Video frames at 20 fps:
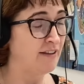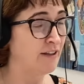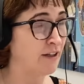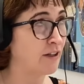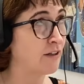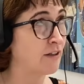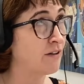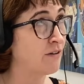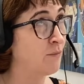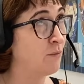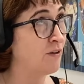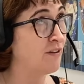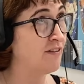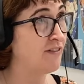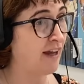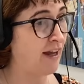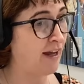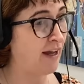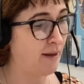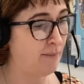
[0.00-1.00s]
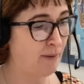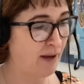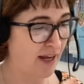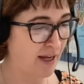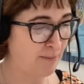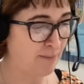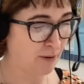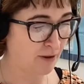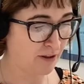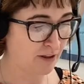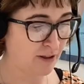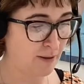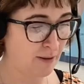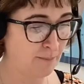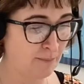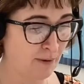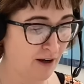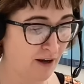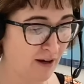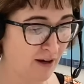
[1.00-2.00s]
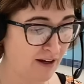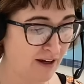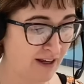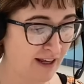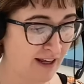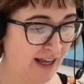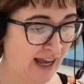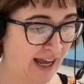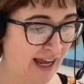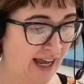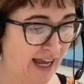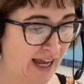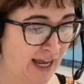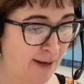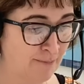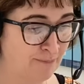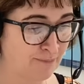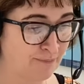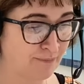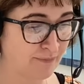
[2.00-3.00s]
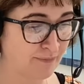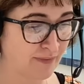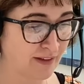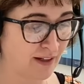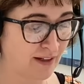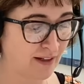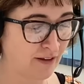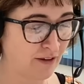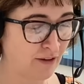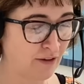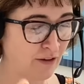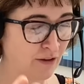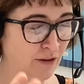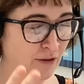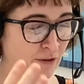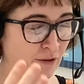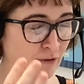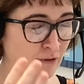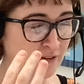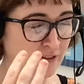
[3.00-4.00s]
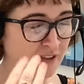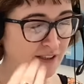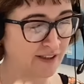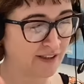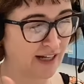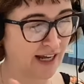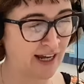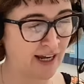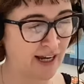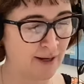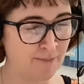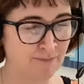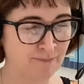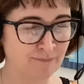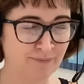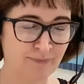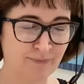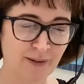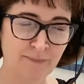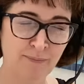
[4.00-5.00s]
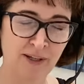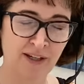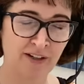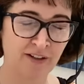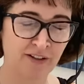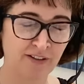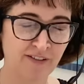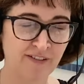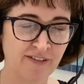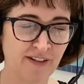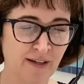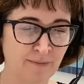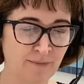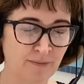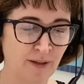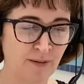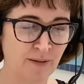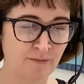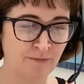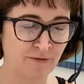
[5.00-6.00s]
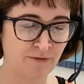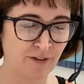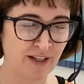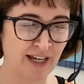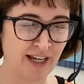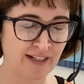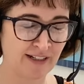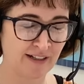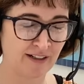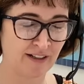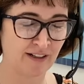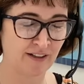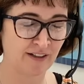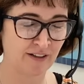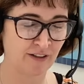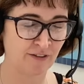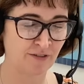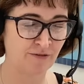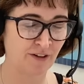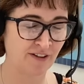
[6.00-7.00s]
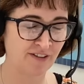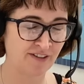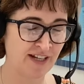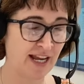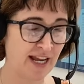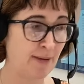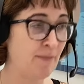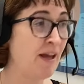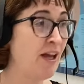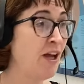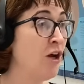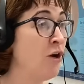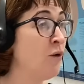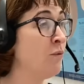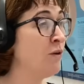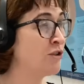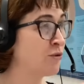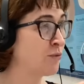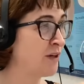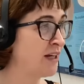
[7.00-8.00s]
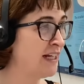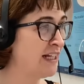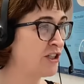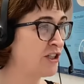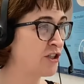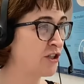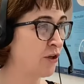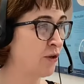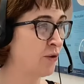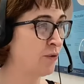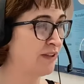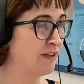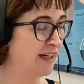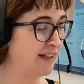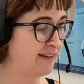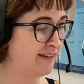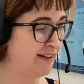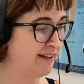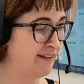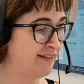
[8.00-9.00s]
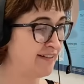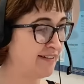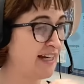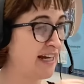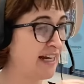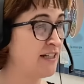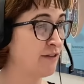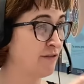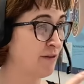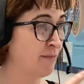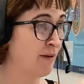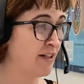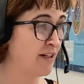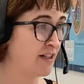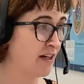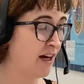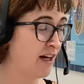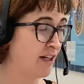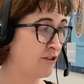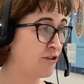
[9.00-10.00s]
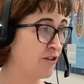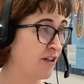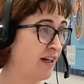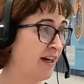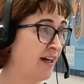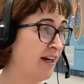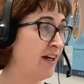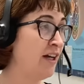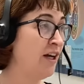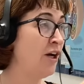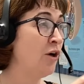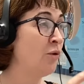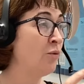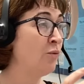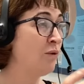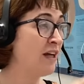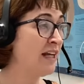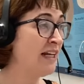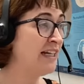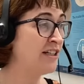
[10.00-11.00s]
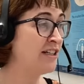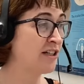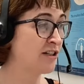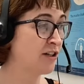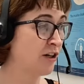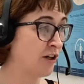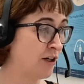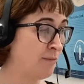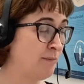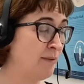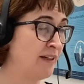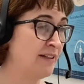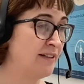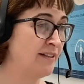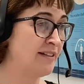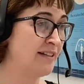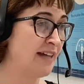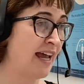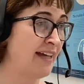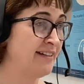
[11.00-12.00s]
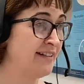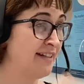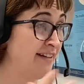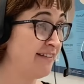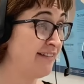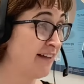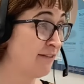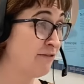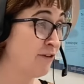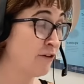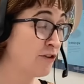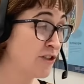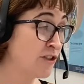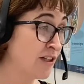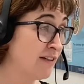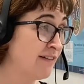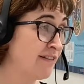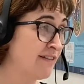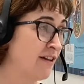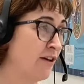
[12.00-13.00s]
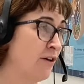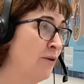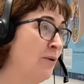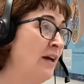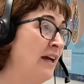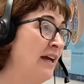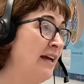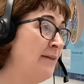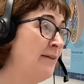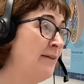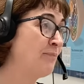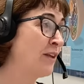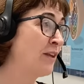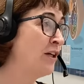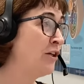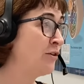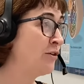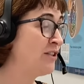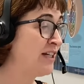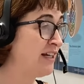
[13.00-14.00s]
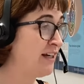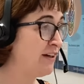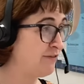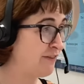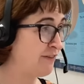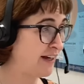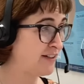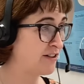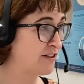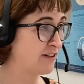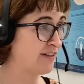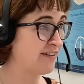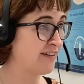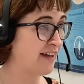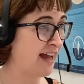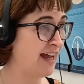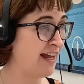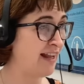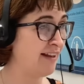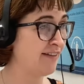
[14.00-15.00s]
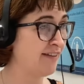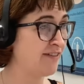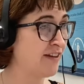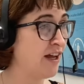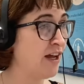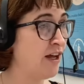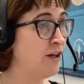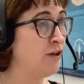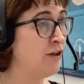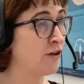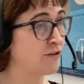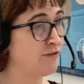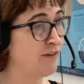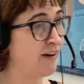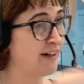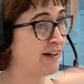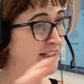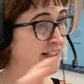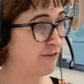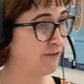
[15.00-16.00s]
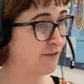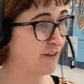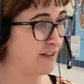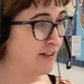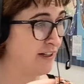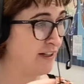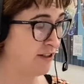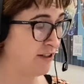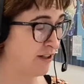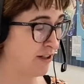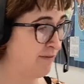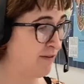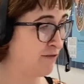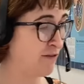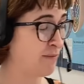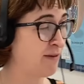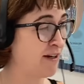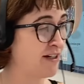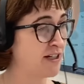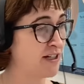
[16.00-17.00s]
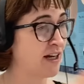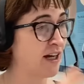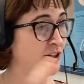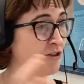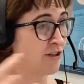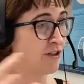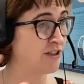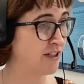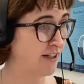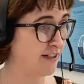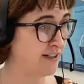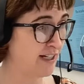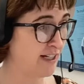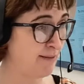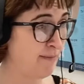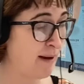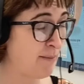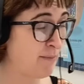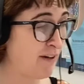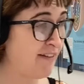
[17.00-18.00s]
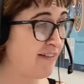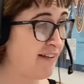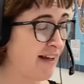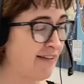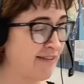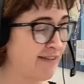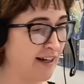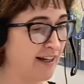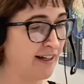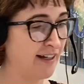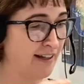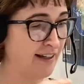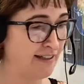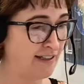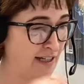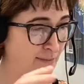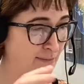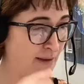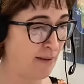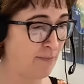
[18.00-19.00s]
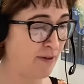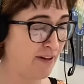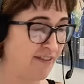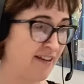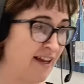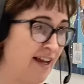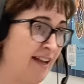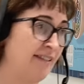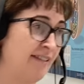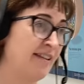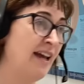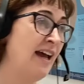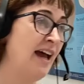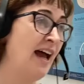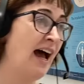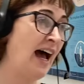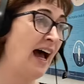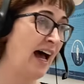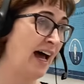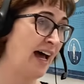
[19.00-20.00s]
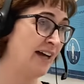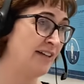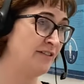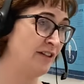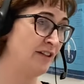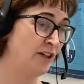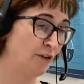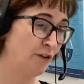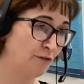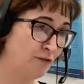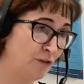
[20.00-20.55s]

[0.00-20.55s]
there was a paper by um, oh um, Pierce, I'm, I'm forgetting her first name, which really showed that the state of the mitochondria really determined uh, T cell function. So, you know, T effector cells looked very different in terms of the mitochondria to T memory cells. Like I think T memory cells had, you know,